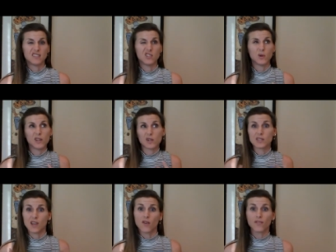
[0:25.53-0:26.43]

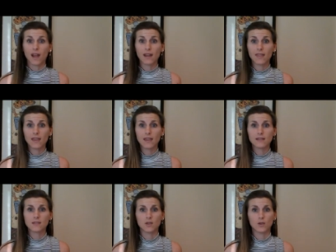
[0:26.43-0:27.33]
do-it-yourself kind of
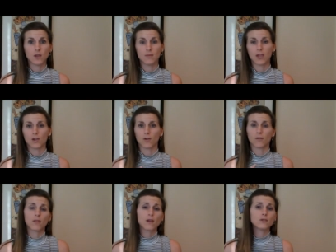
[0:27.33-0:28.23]
things, so you can make your
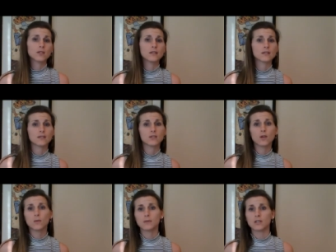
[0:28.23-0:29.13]
own lotions and
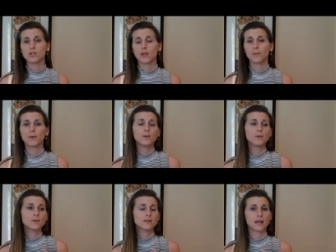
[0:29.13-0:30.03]
soaps and
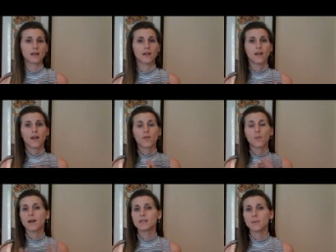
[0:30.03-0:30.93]
shampoos, and the
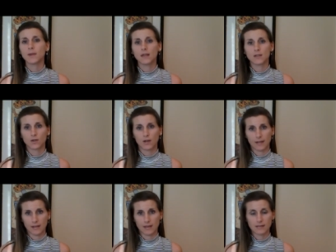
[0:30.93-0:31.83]
possibilities are
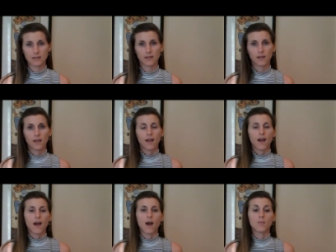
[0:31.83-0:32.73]
endless.
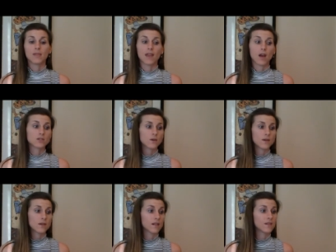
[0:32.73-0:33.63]
But they
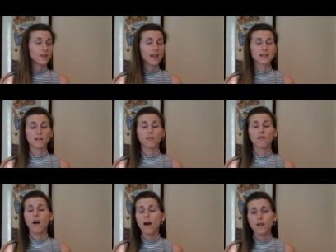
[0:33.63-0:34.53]
also, Young Living has a
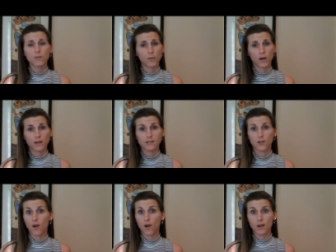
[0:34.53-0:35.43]
lot of products that
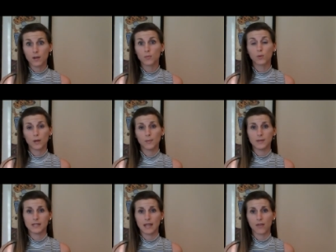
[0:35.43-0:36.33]
are already
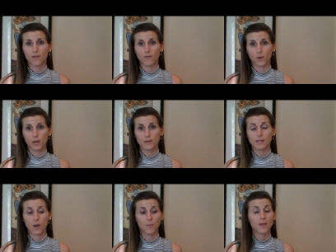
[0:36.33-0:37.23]
pre-put together for you. So